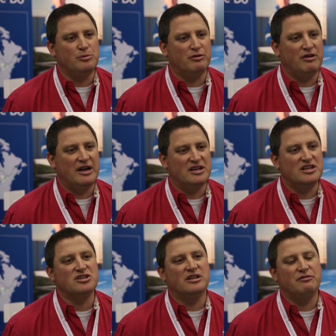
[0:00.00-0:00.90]
also provide
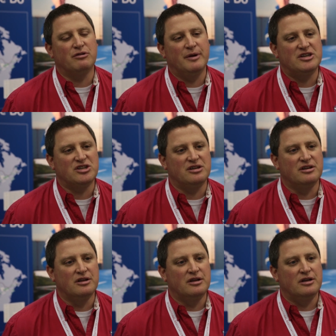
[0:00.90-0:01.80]
additional
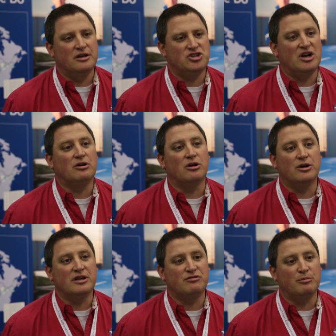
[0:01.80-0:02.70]
information, shared
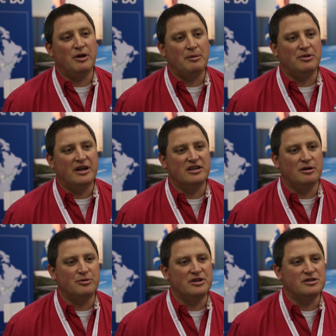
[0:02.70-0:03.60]
learnings from pipeline
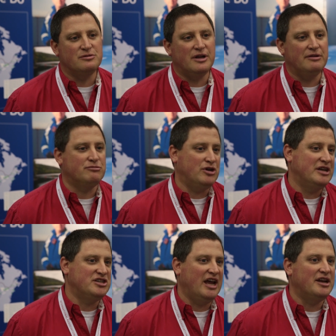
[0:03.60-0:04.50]
companies like
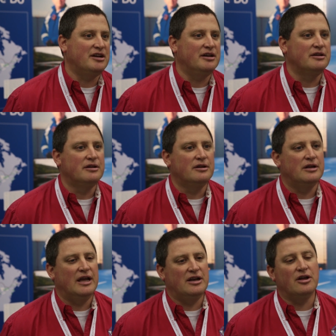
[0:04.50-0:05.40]
TransCanada
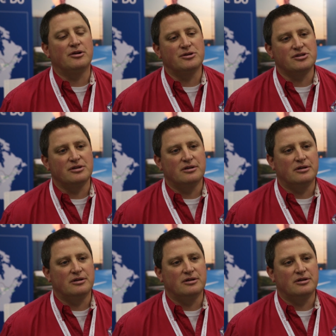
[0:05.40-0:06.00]
and others,